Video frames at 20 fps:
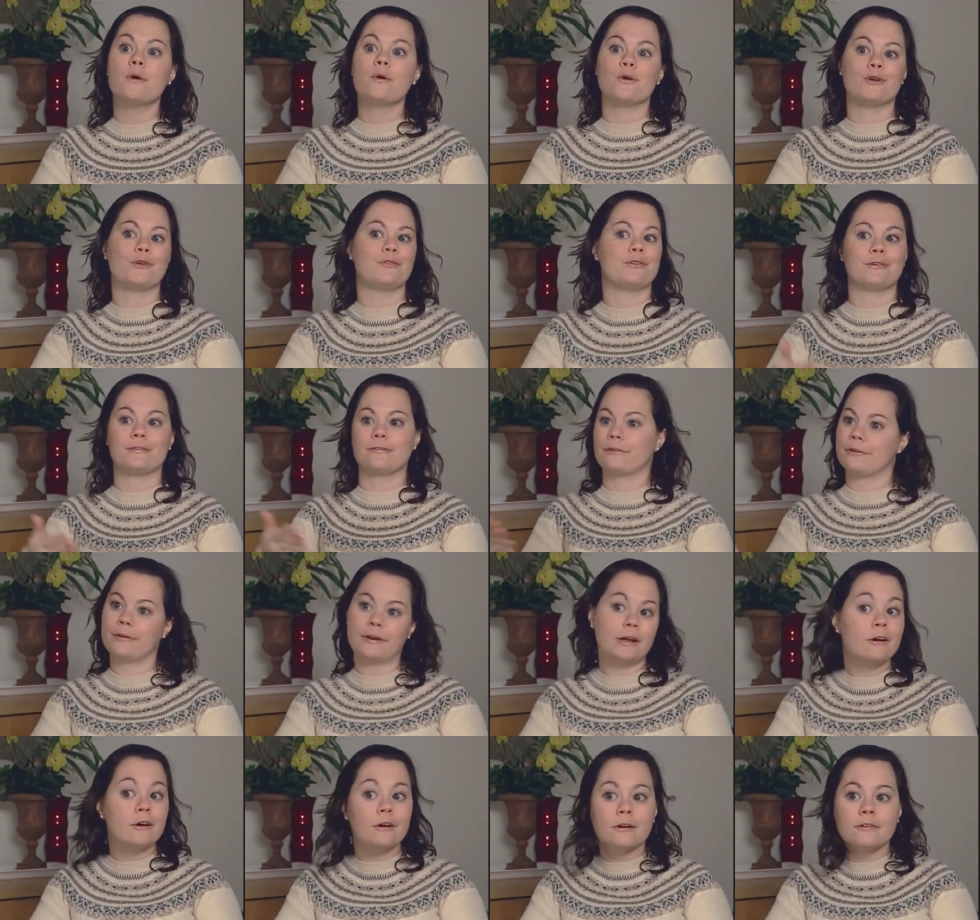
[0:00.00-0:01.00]
or in their
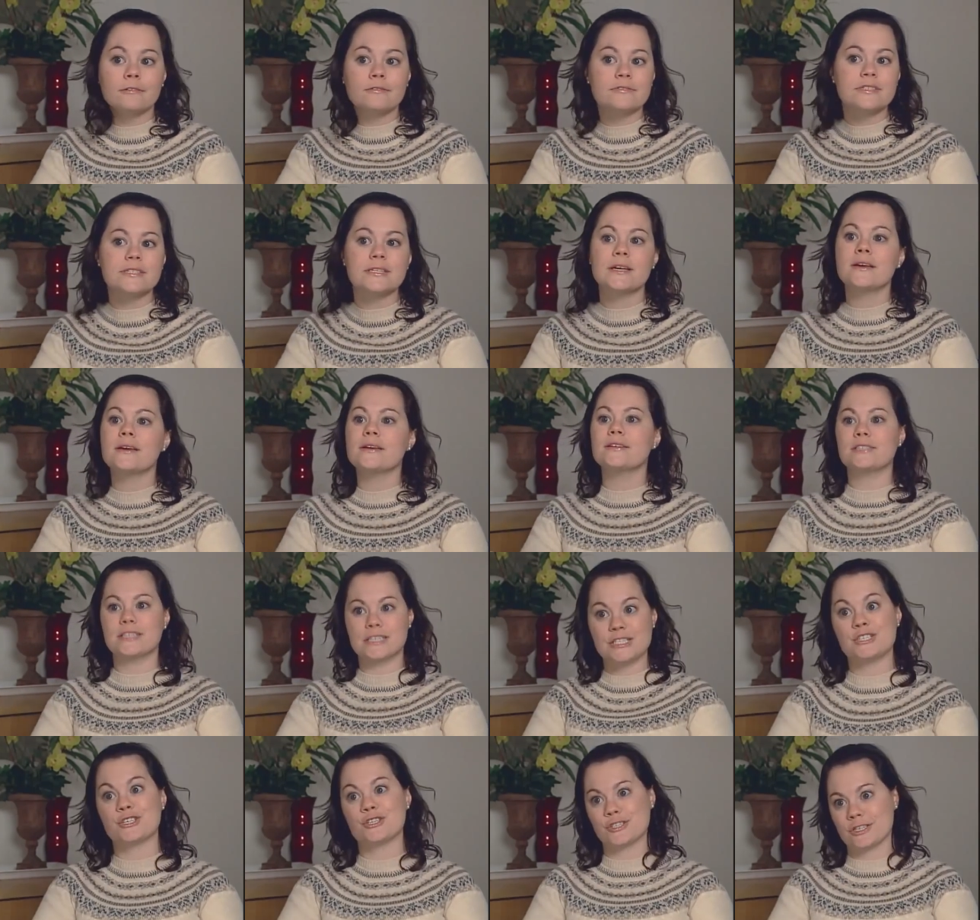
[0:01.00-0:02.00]
learning curves,
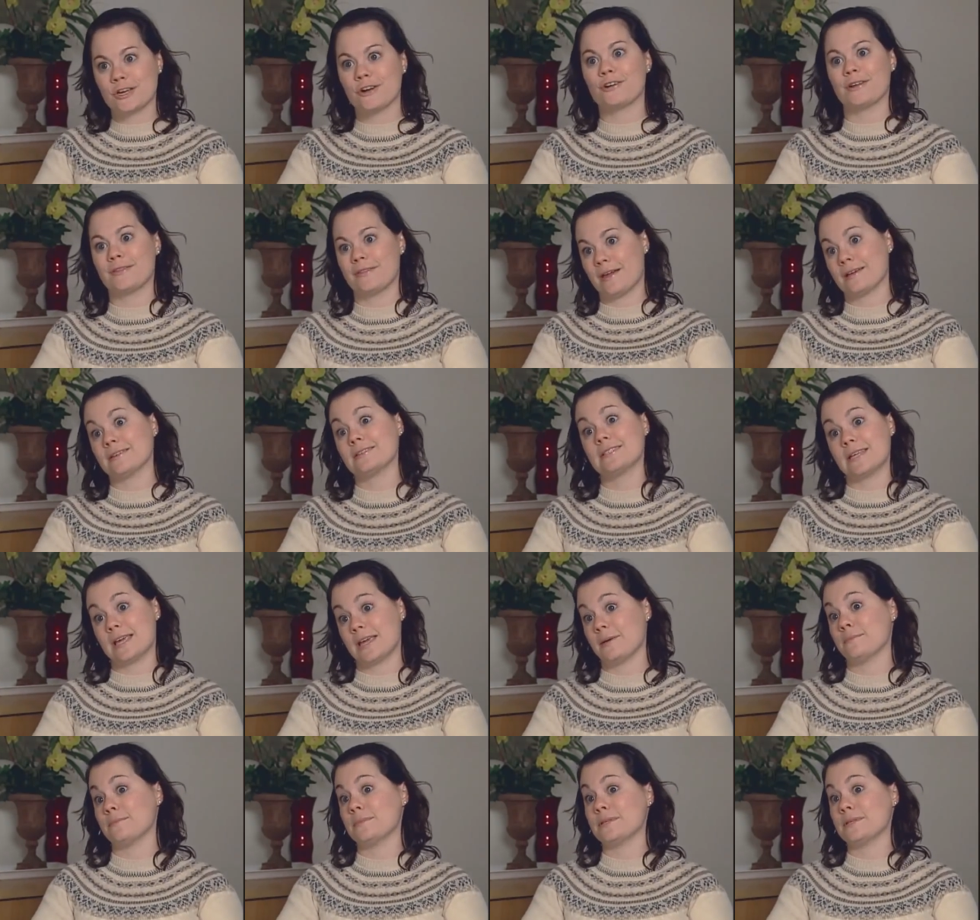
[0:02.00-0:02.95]
teachers are in that same